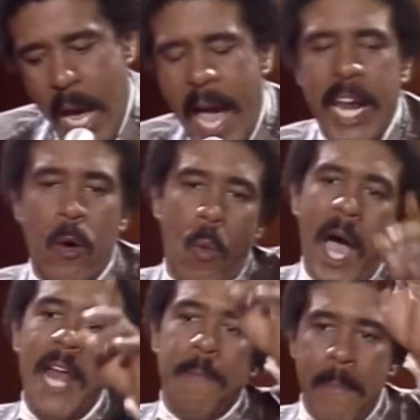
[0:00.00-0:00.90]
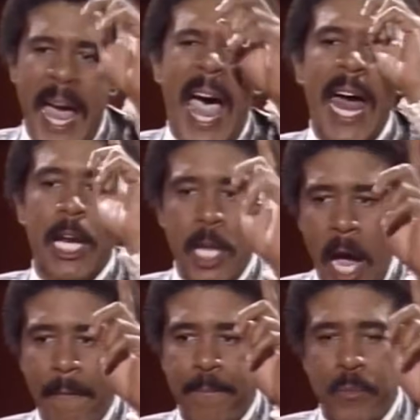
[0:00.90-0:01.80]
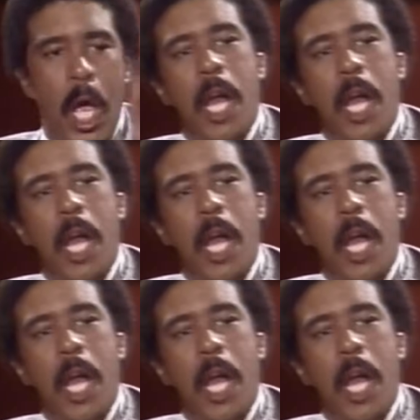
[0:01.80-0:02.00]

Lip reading: And it wasn't bad enough.